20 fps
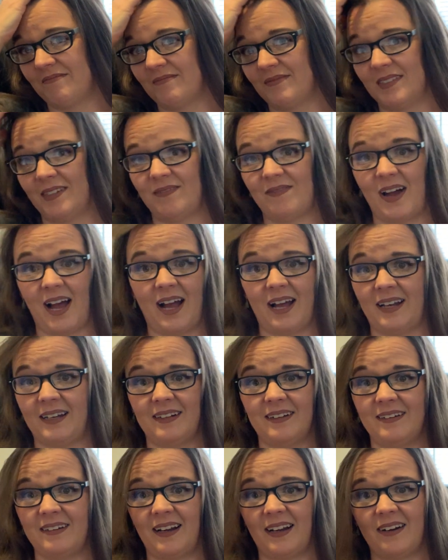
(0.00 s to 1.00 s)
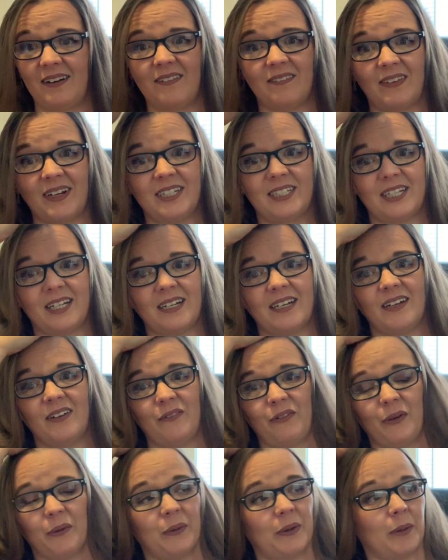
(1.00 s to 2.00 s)
divine intervention,
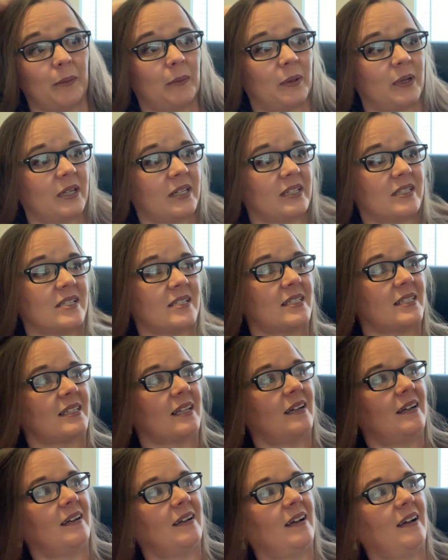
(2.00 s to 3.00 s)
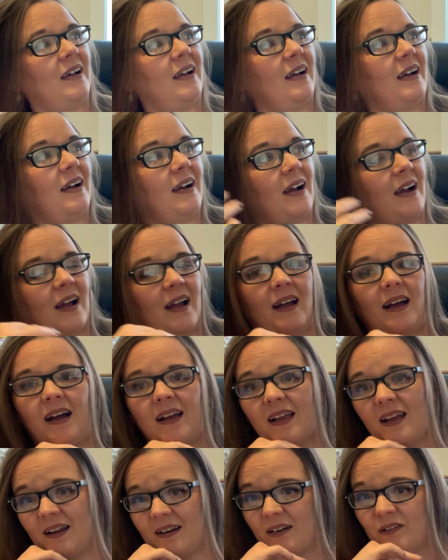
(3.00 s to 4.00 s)
if you would, because I
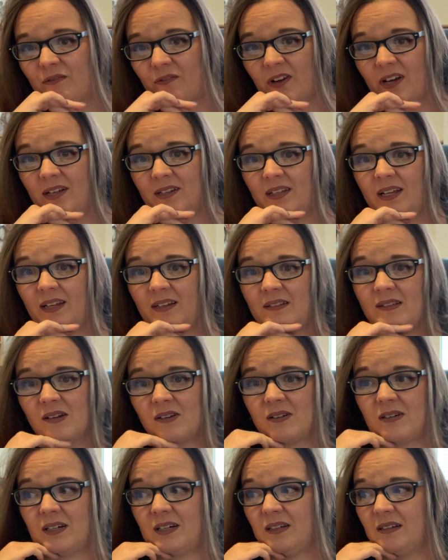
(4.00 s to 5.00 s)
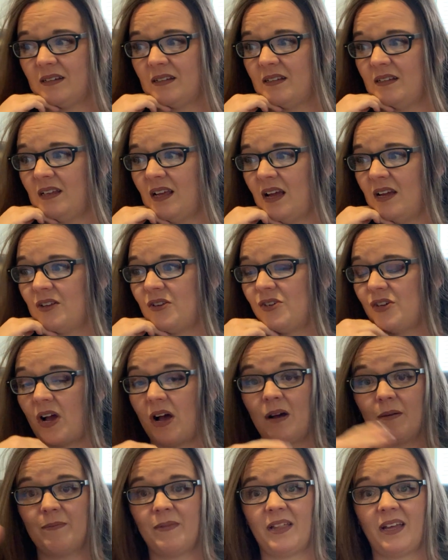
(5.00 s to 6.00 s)
kind of fell into a
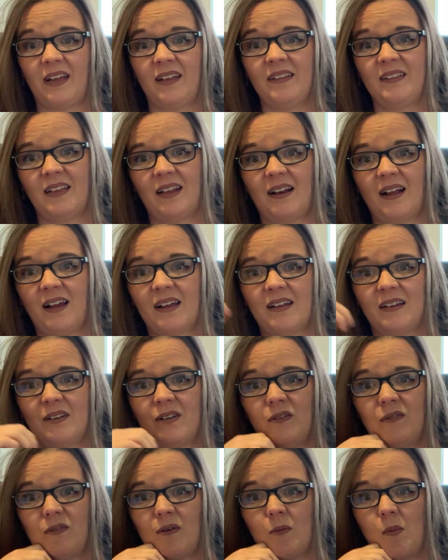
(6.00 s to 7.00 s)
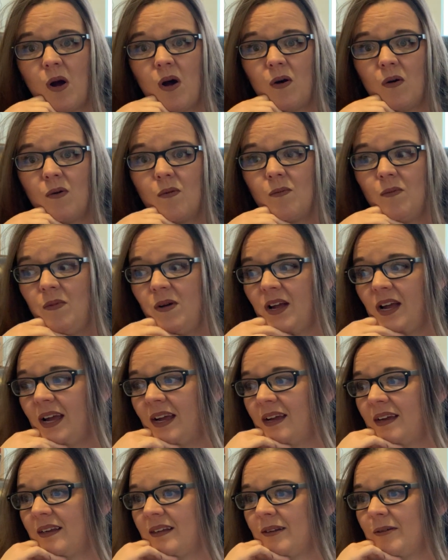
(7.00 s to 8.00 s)
job then that I could do from home,
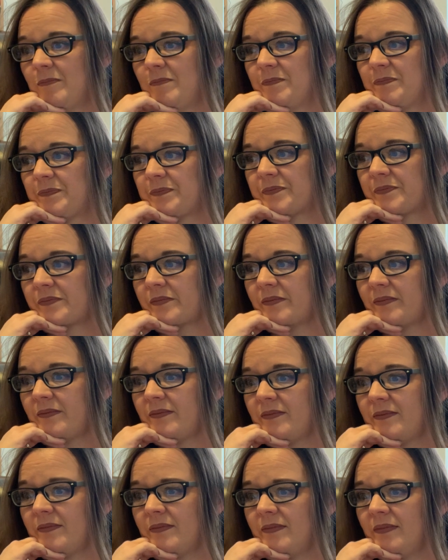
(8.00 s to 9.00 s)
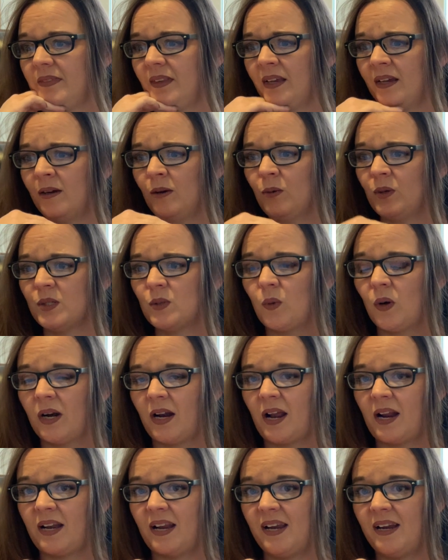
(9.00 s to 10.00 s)
and it was what
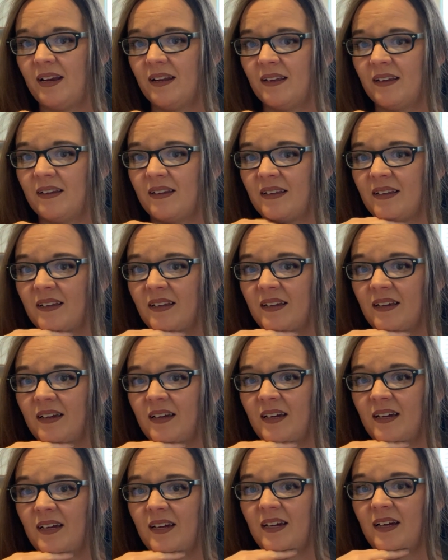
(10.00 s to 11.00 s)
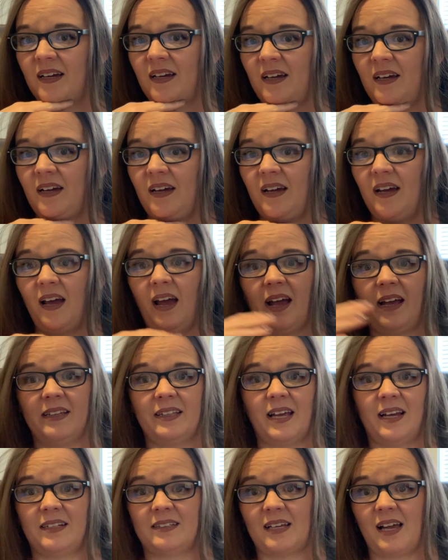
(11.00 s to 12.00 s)
I needed at
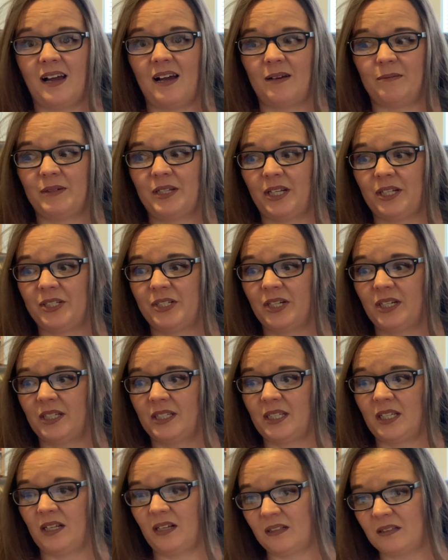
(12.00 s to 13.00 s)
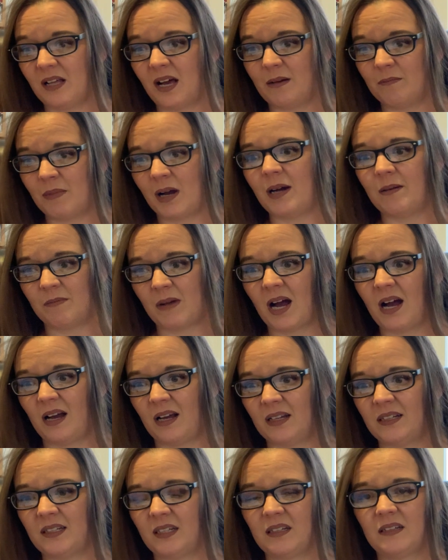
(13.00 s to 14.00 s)
that time to just let my
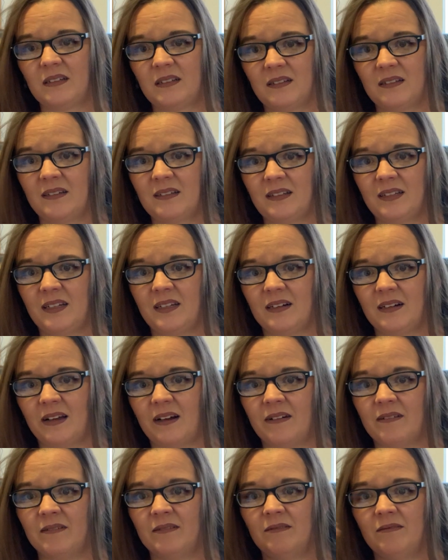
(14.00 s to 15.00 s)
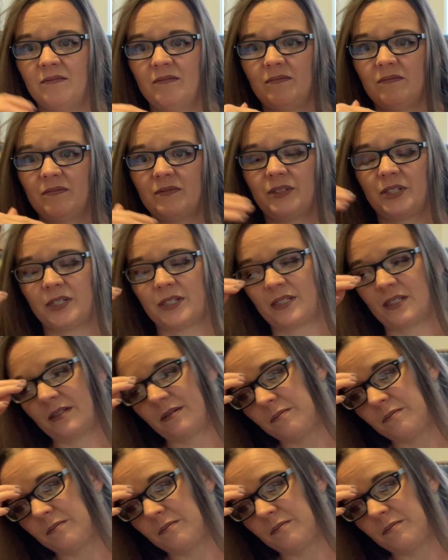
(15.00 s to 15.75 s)
mind, just